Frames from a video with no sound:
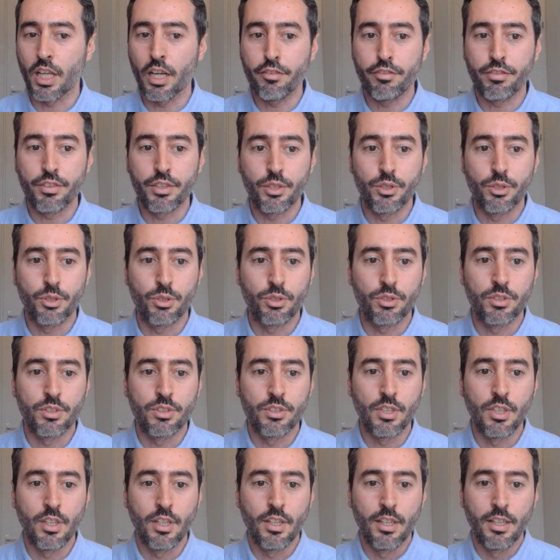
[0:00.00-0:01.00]
livelihood.
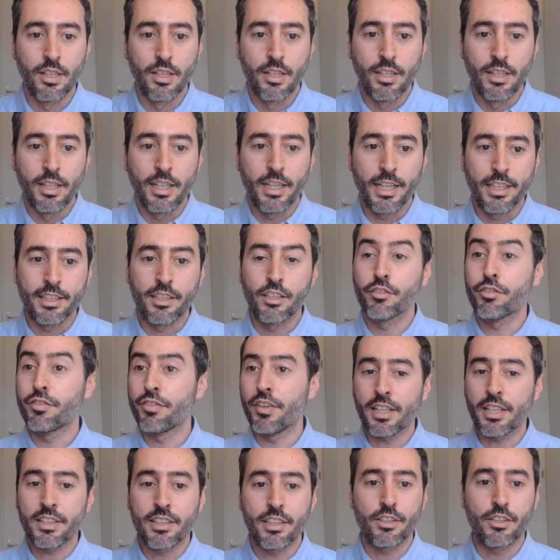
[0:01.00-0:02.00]
And in
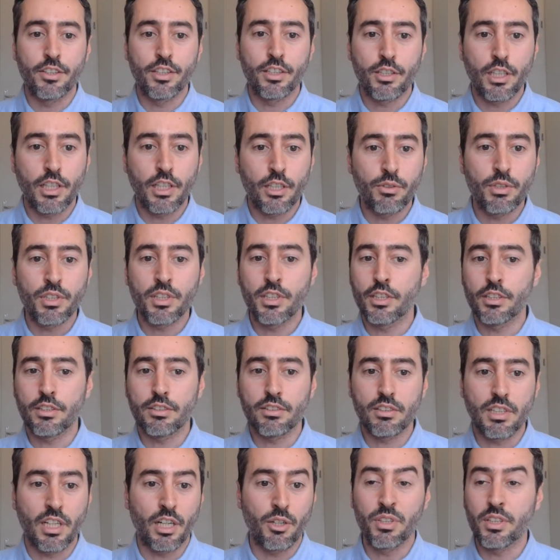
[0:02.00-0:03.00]
fact, there are
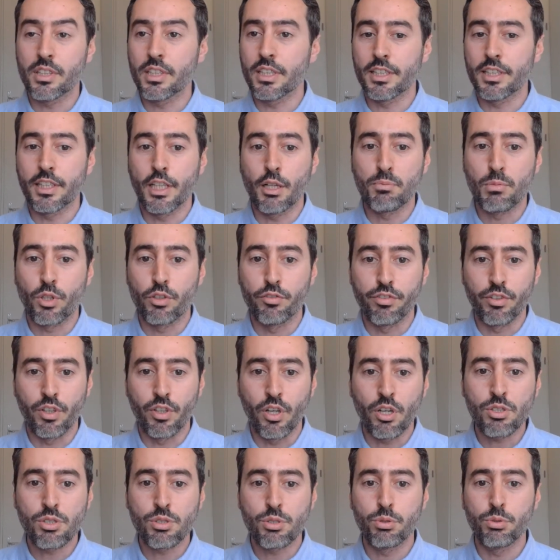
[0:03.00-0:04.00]
currently a number of
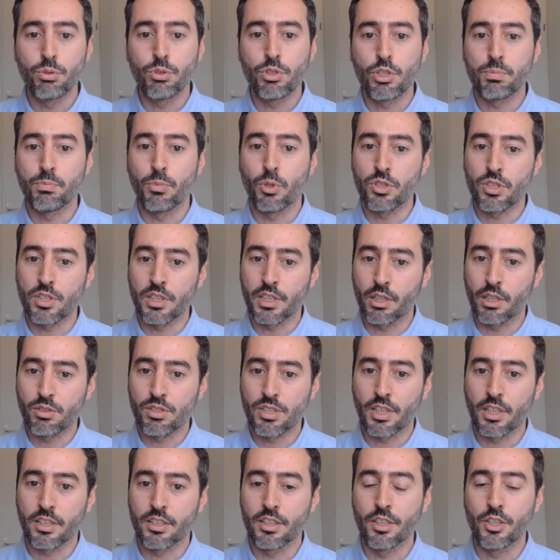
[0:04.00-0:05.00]
lawsuits, mostly
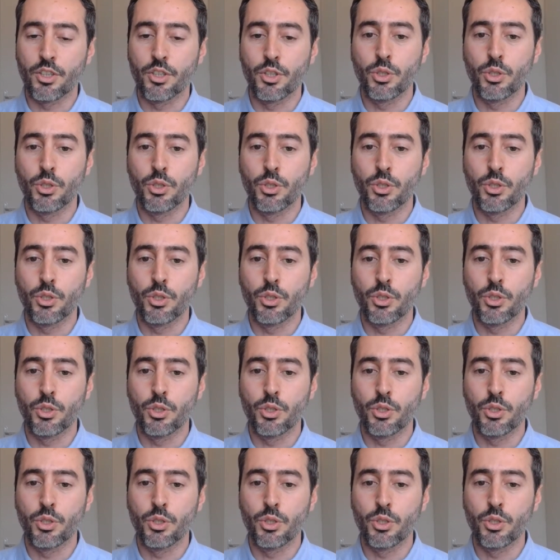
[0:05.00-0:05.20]
outside the